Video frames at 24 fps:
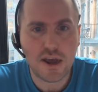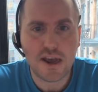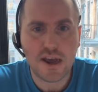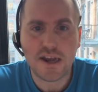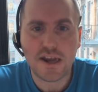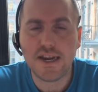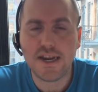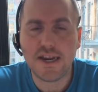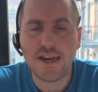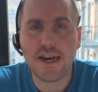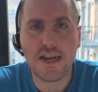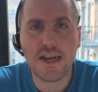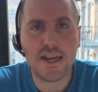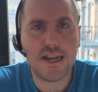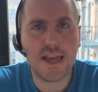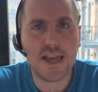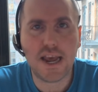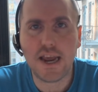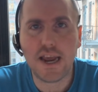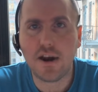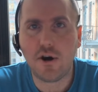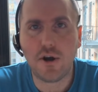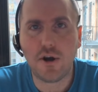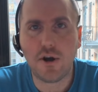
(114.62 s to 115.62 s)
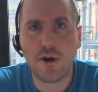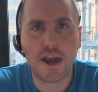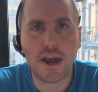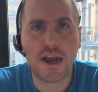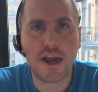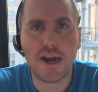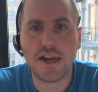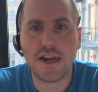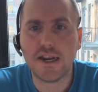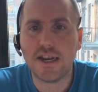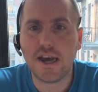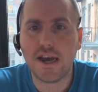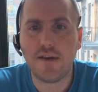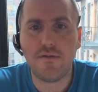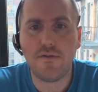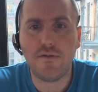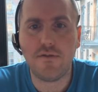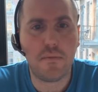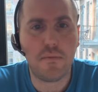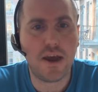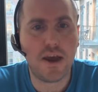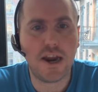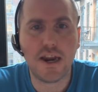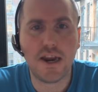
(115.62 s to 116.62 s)
city, state, all that kind of stuff,
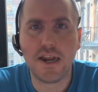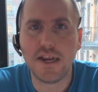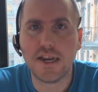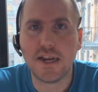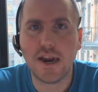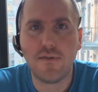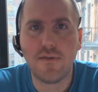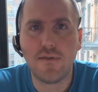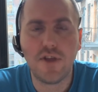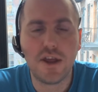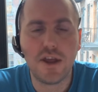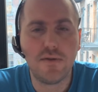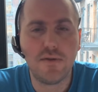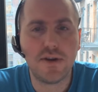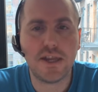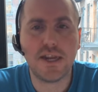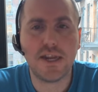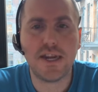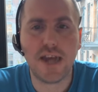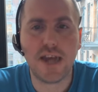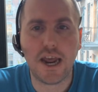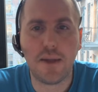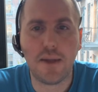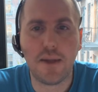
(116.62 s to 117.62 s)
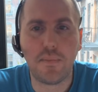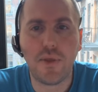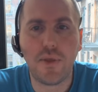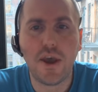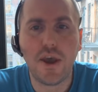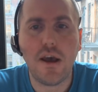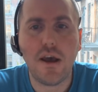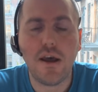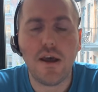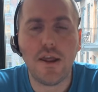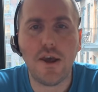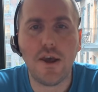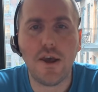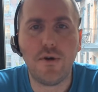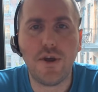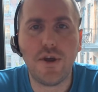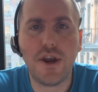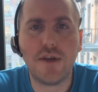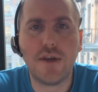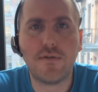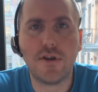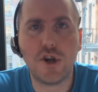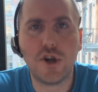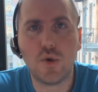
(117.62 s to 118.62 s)
amenities, everything was the same. The only
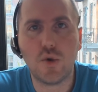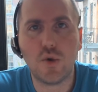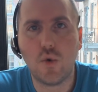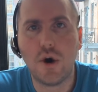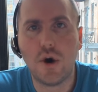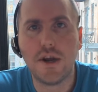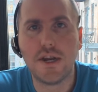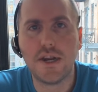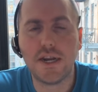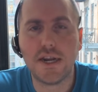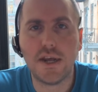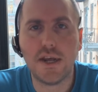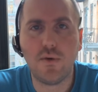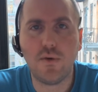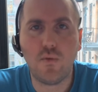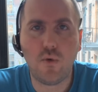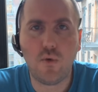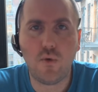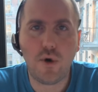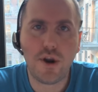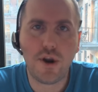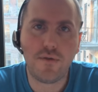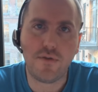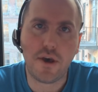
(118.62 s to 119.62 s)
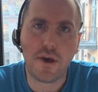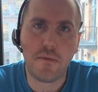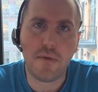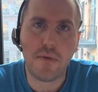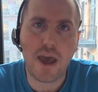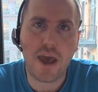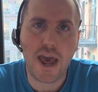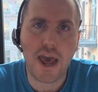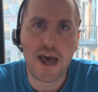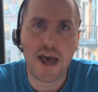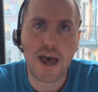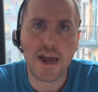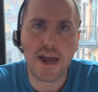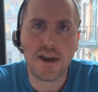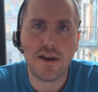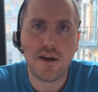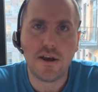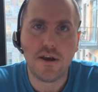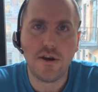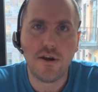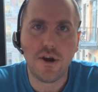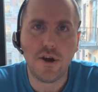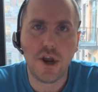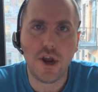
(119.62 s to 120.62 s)
difference was is that one of them had
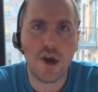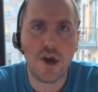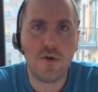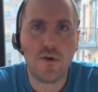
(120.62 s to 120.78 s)
no